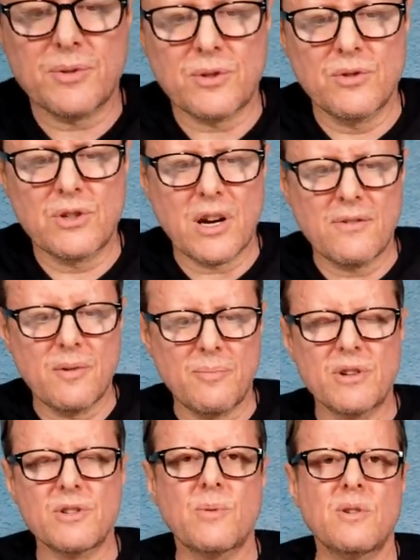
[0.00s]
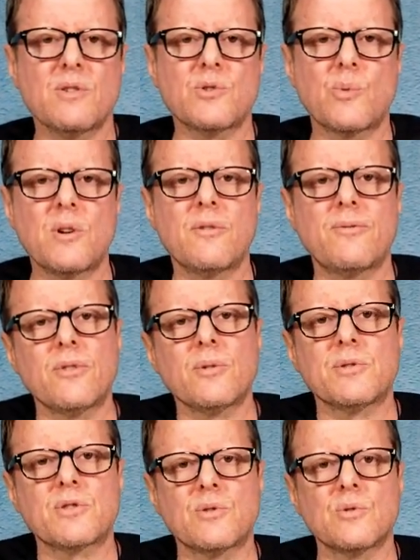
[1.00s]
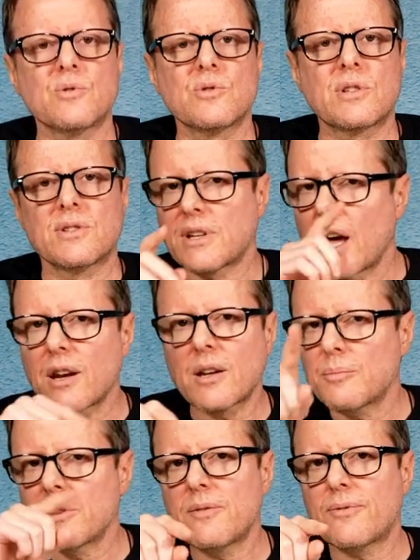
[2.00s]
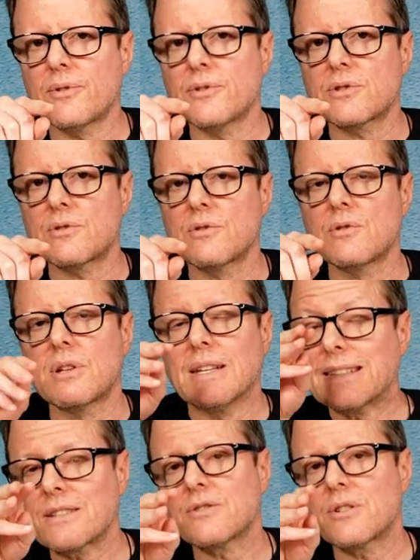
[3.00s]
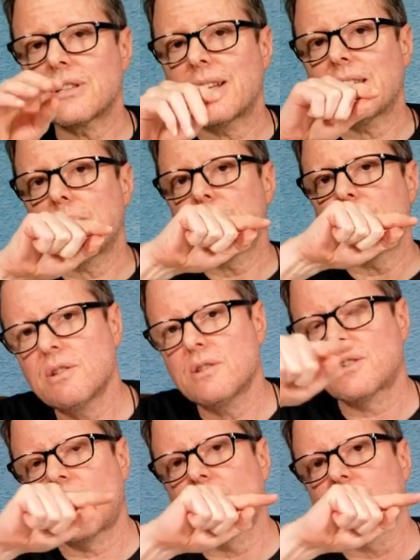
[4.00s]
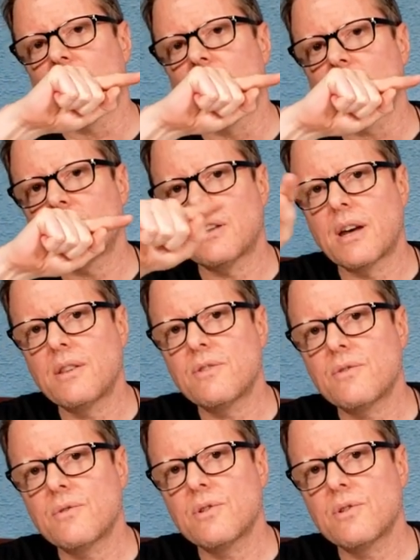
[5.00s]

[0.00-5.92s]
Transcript: screwdriver, but it's one of those weird Phillips screws that's not a complete Phillips screw. It does look like it, but it's got a longer line through